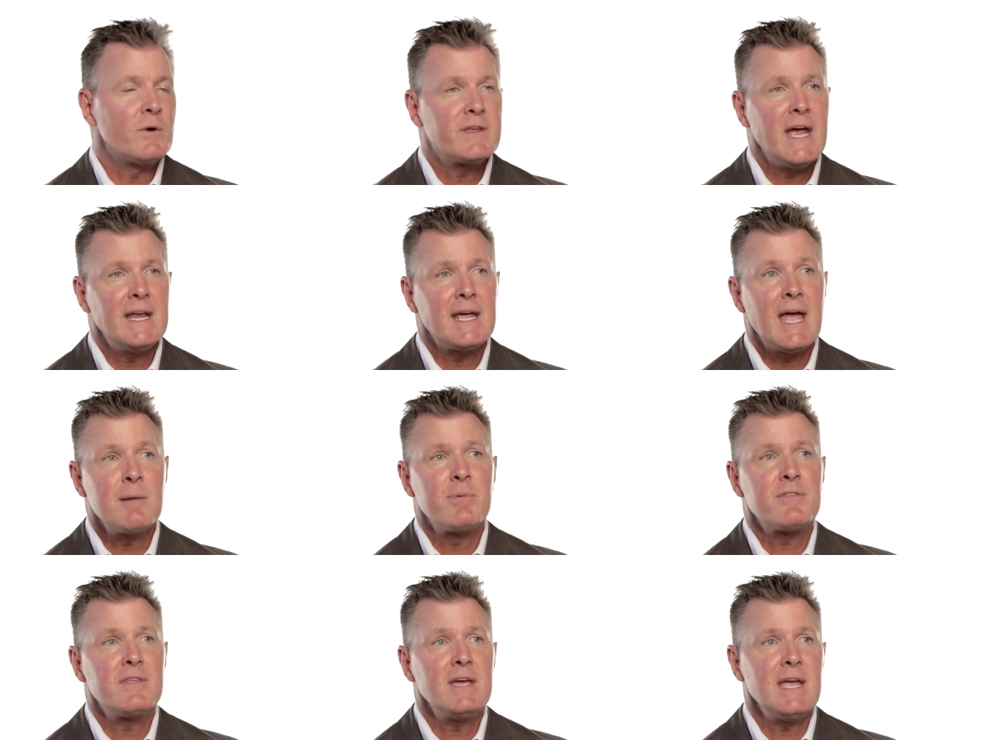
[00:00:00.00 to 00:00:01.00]
with gaining
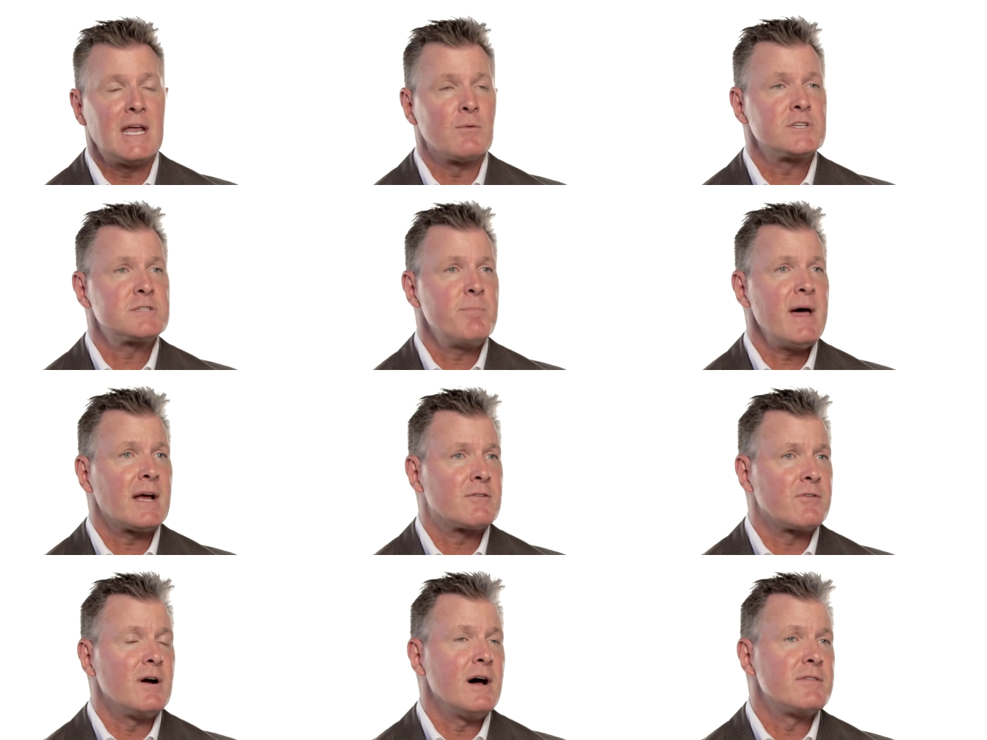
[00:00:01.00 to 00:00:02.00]
empathy and respect
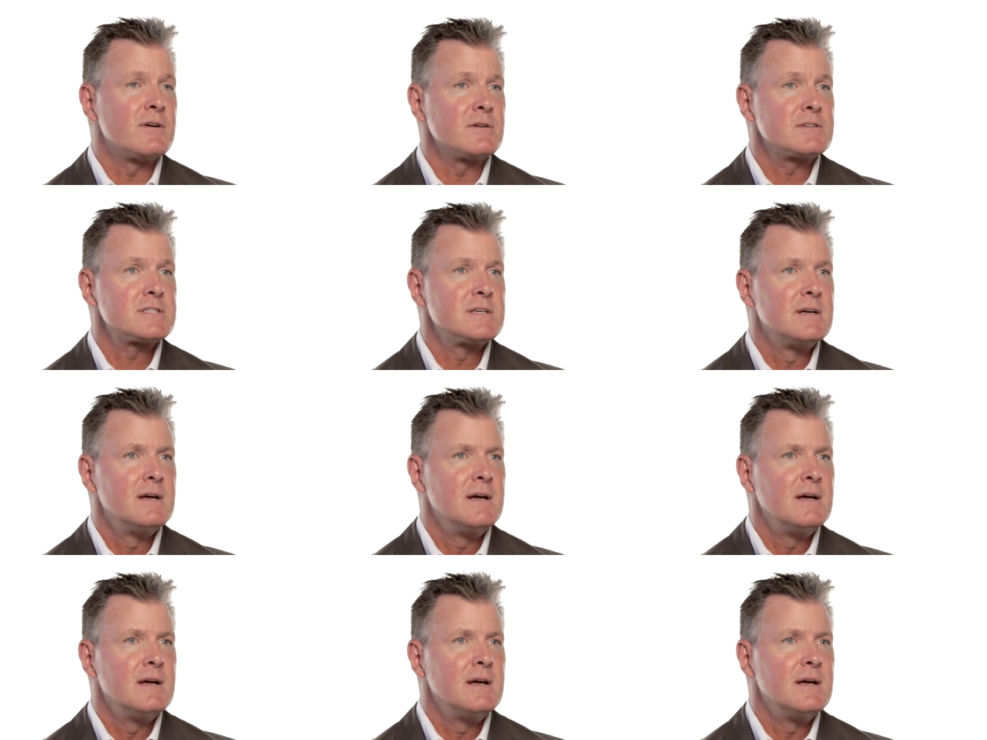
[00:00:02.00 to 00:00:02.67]
for others.